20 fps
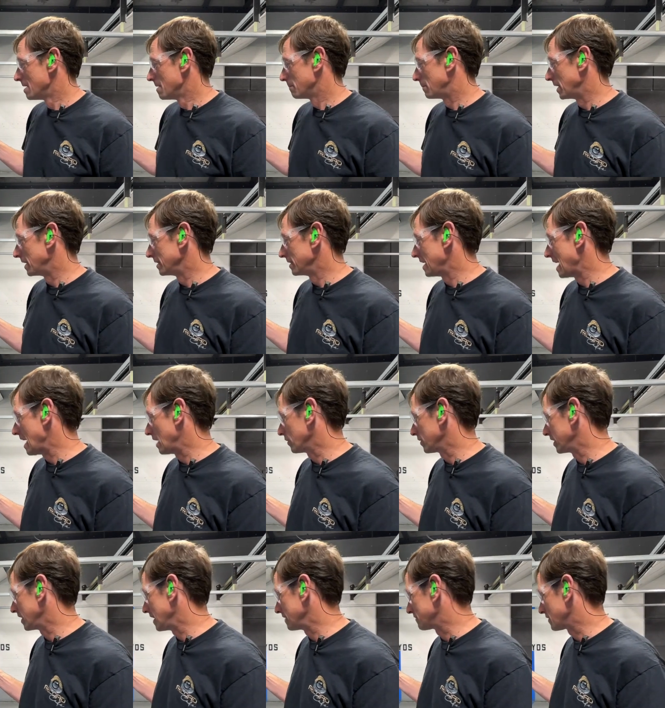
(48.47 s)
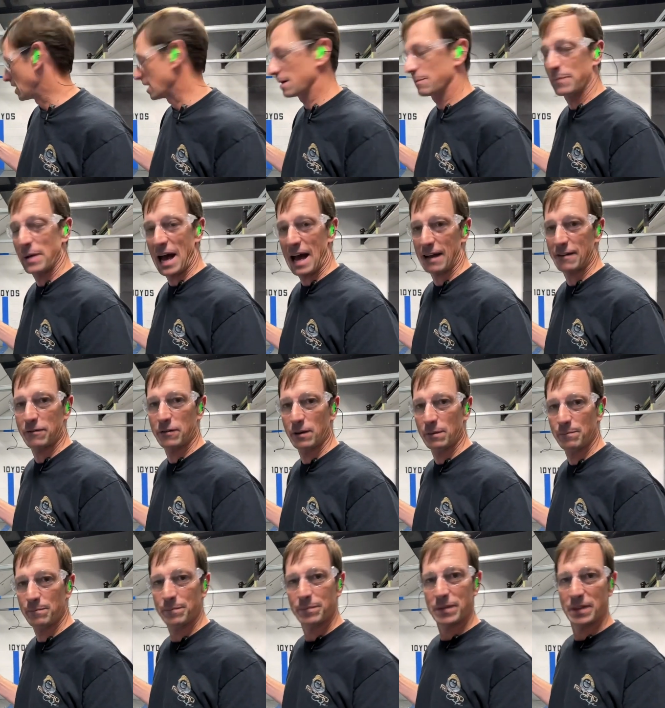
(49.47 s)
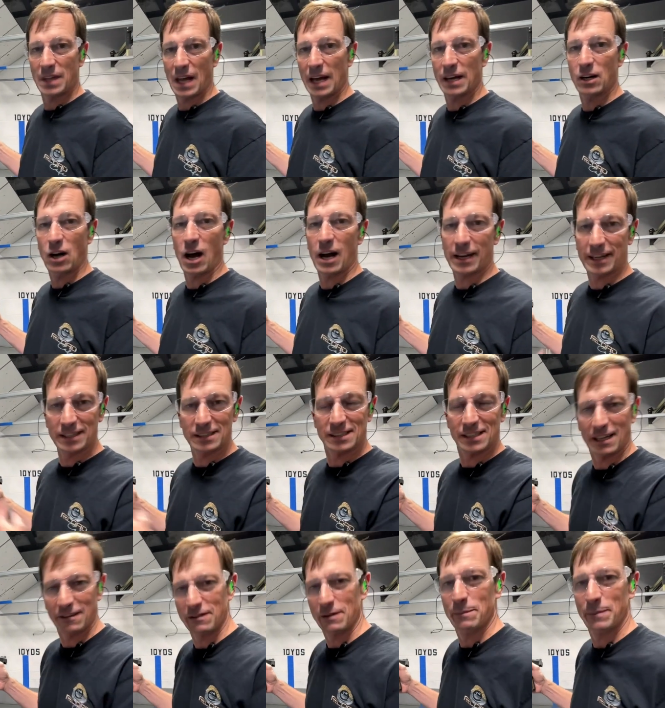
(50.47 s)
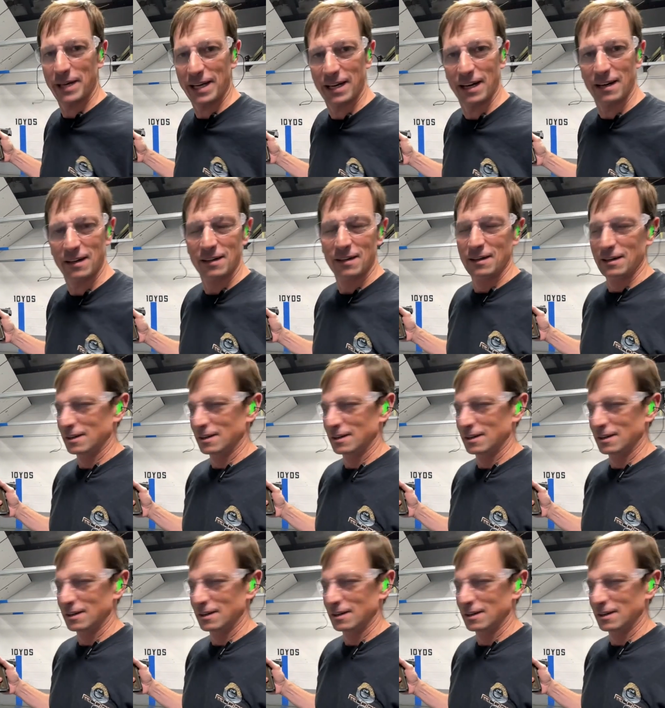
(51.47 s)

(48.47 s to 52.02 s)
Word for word: But now that I've got it back from Nighthawk, it's given me a